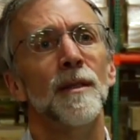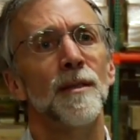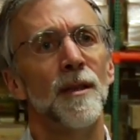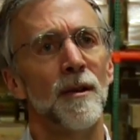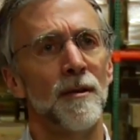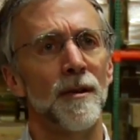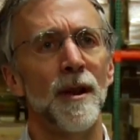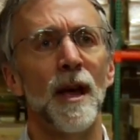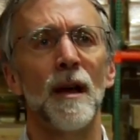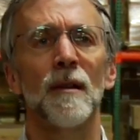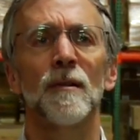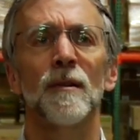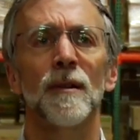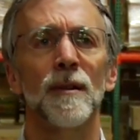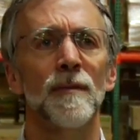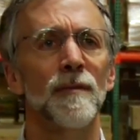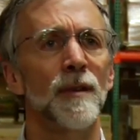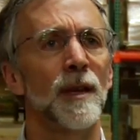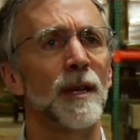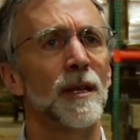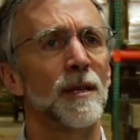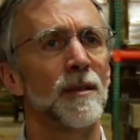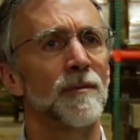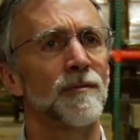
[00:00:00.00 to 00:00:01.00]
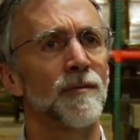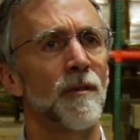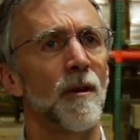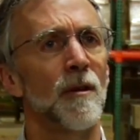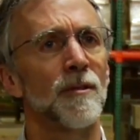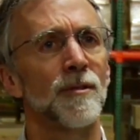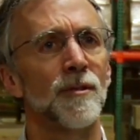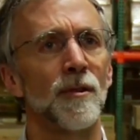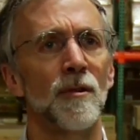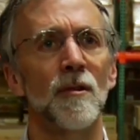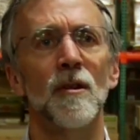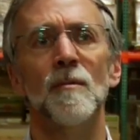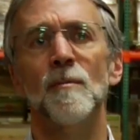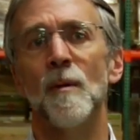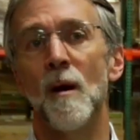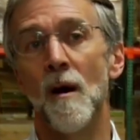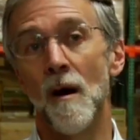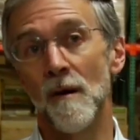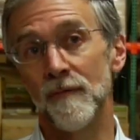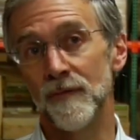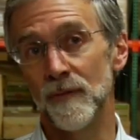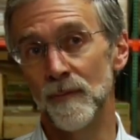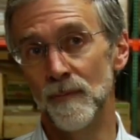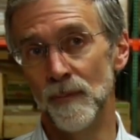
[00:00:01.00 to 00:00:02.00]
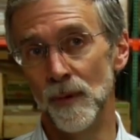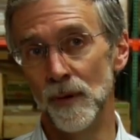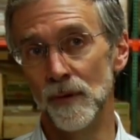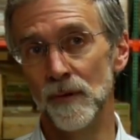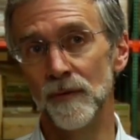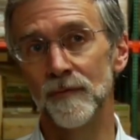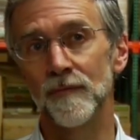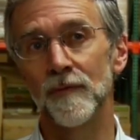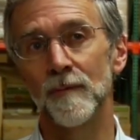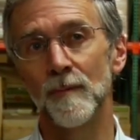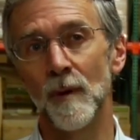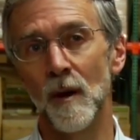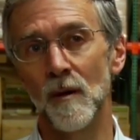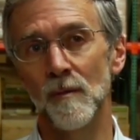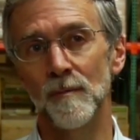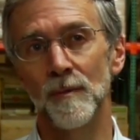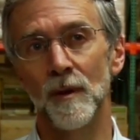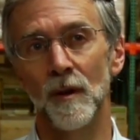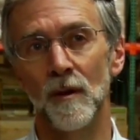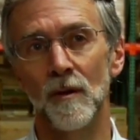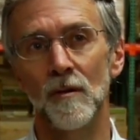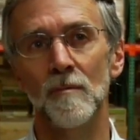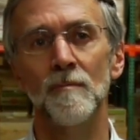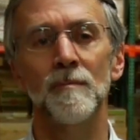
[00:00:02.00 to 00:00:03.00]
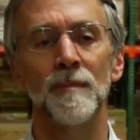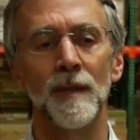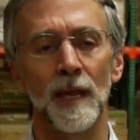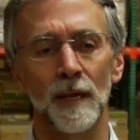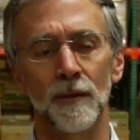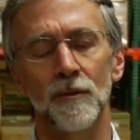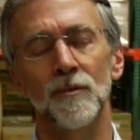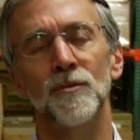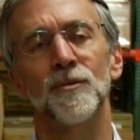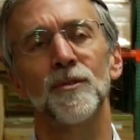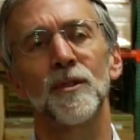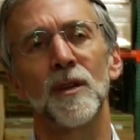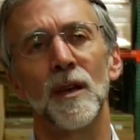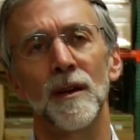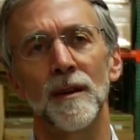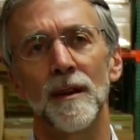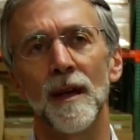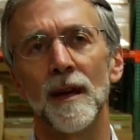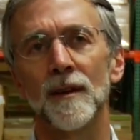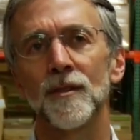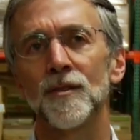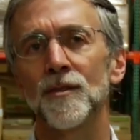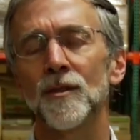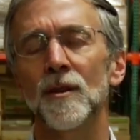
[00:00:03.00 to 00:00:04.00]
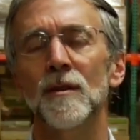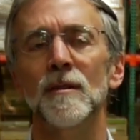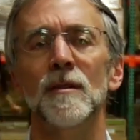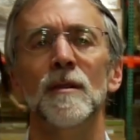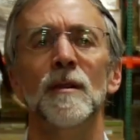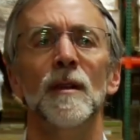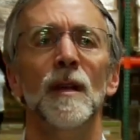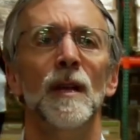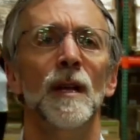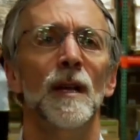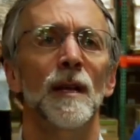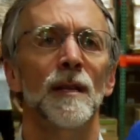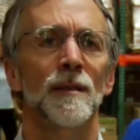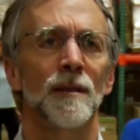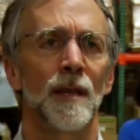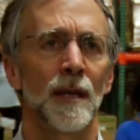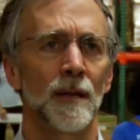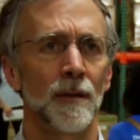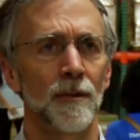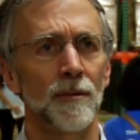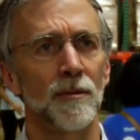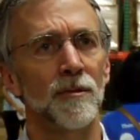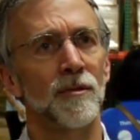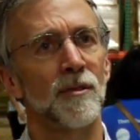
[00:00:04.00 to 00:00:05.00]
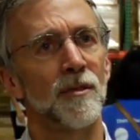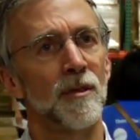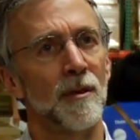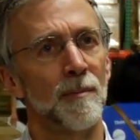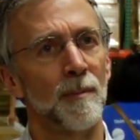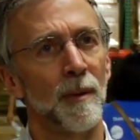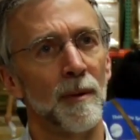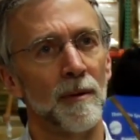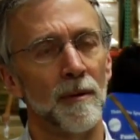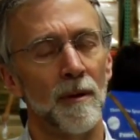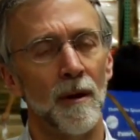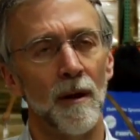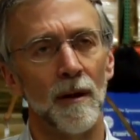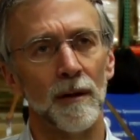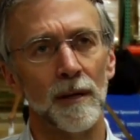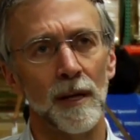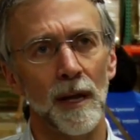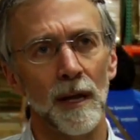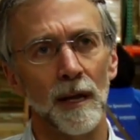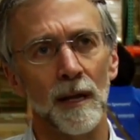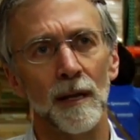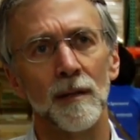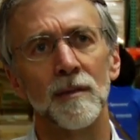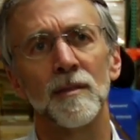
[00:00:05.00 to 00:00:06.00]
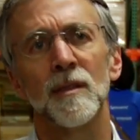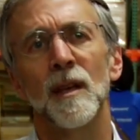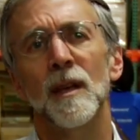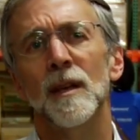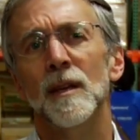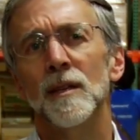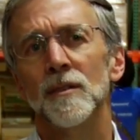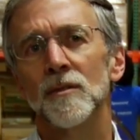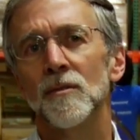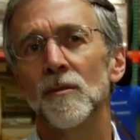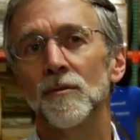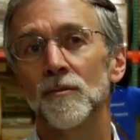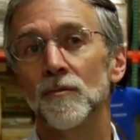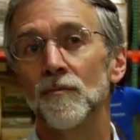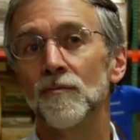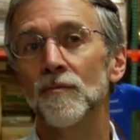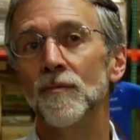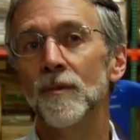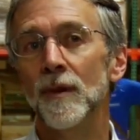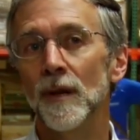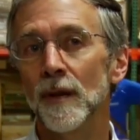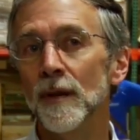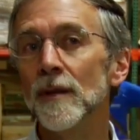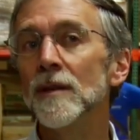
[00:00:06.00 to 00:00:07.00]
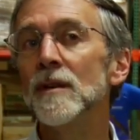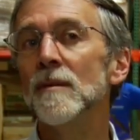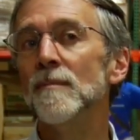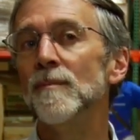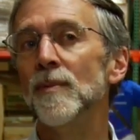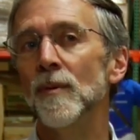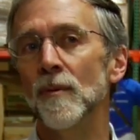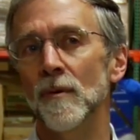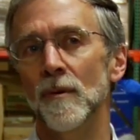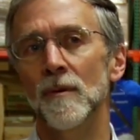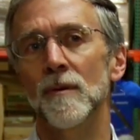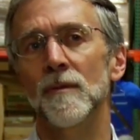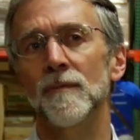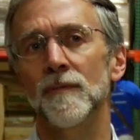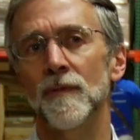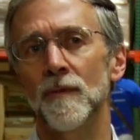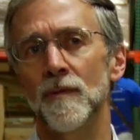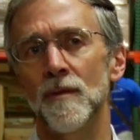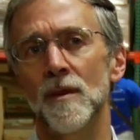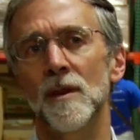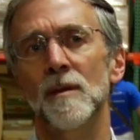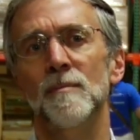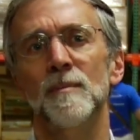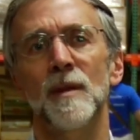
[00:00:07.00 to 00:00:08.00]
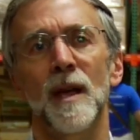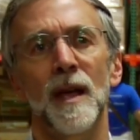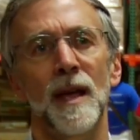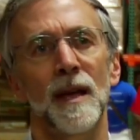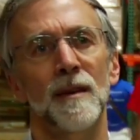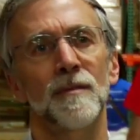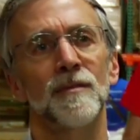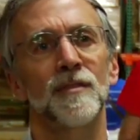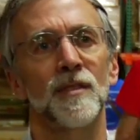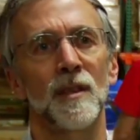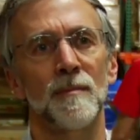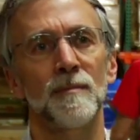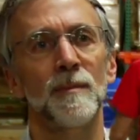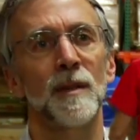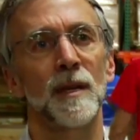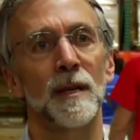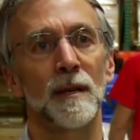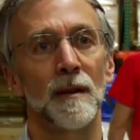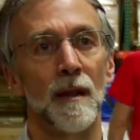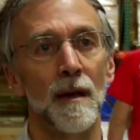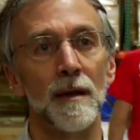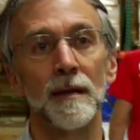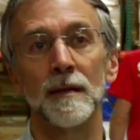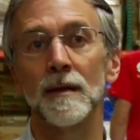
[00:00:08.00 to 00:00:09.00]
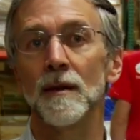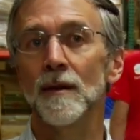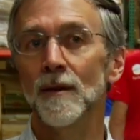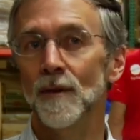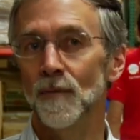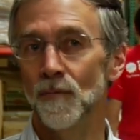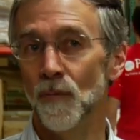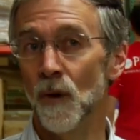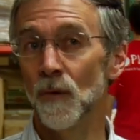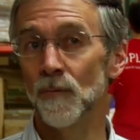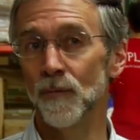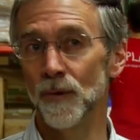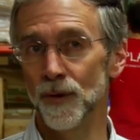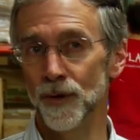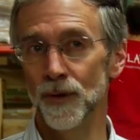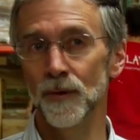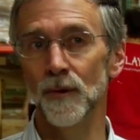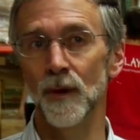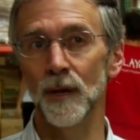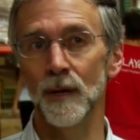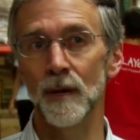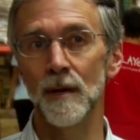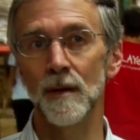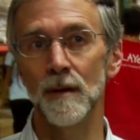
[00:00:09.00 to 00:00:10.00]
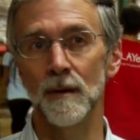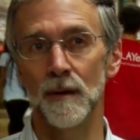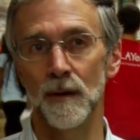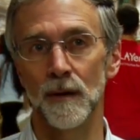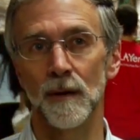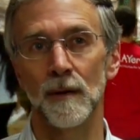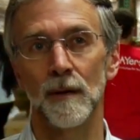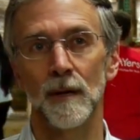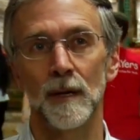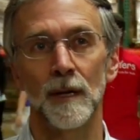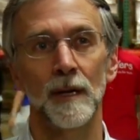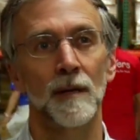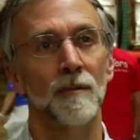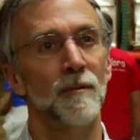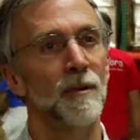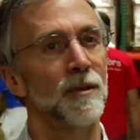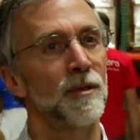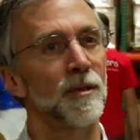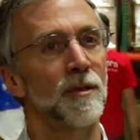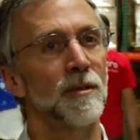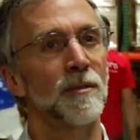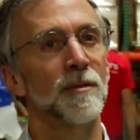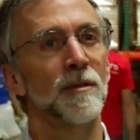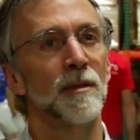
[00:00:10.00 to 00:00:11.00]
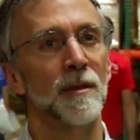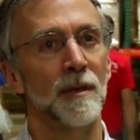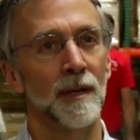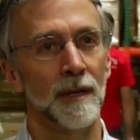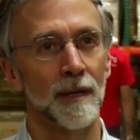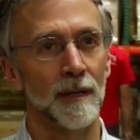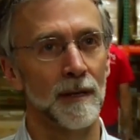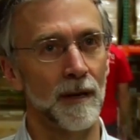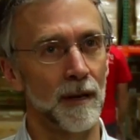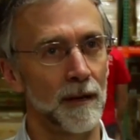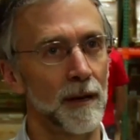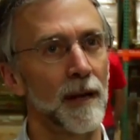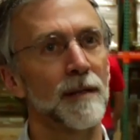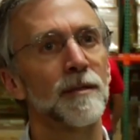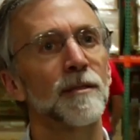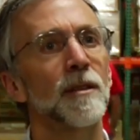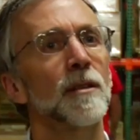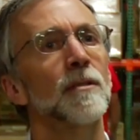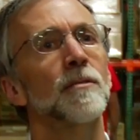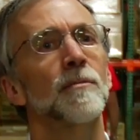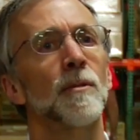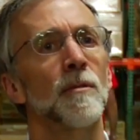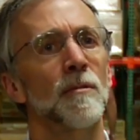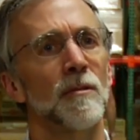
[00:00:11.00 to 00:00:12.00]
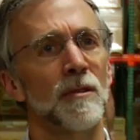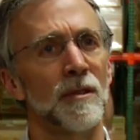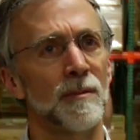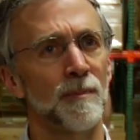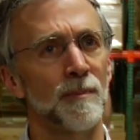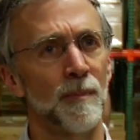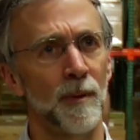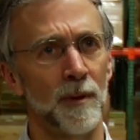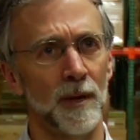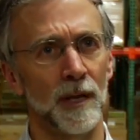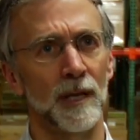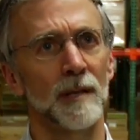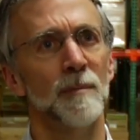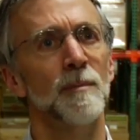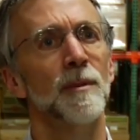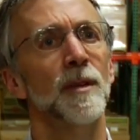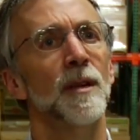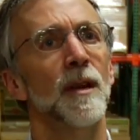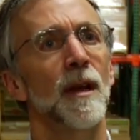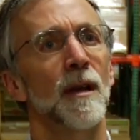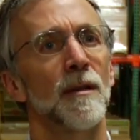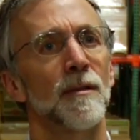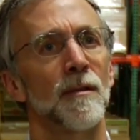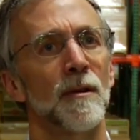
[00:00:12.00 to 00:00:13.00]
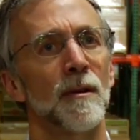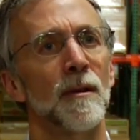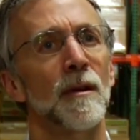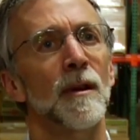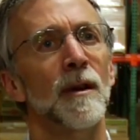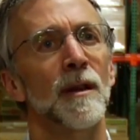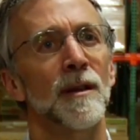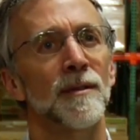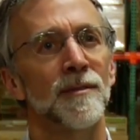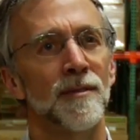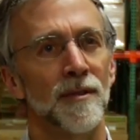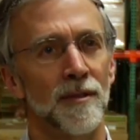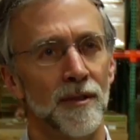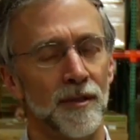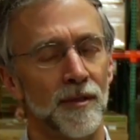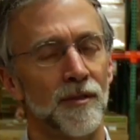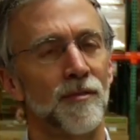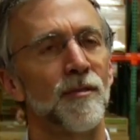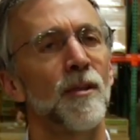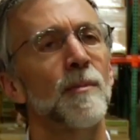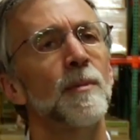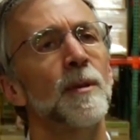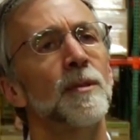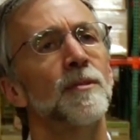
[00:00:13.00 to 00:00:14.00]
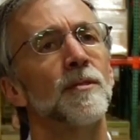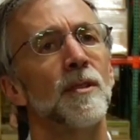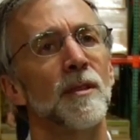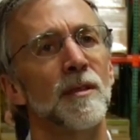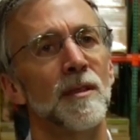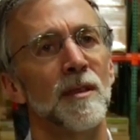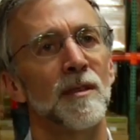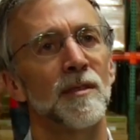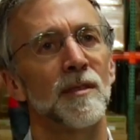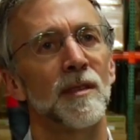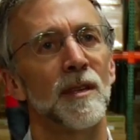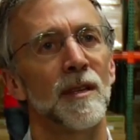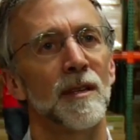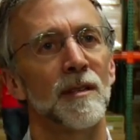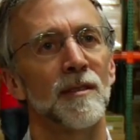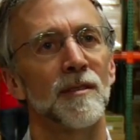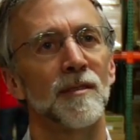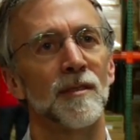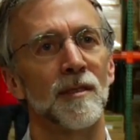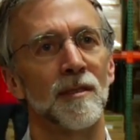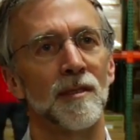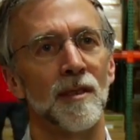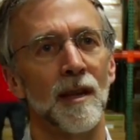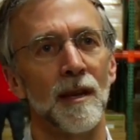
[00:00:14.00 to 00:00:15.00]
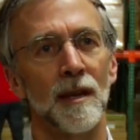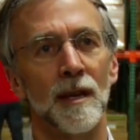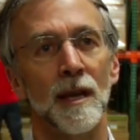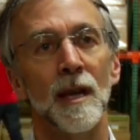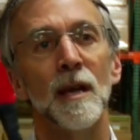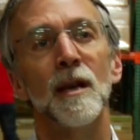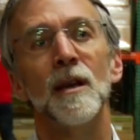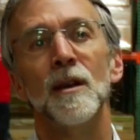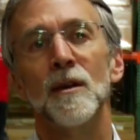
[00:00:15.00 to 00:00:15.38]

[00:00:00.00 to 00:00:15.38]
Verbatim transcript: They're now living in a foster home, often moved from home to home. They lose connection, they lose their belongings. So it's really important for them to have something like what we're doing here, which is collecting toys, putting them together to distribute to these kids to say,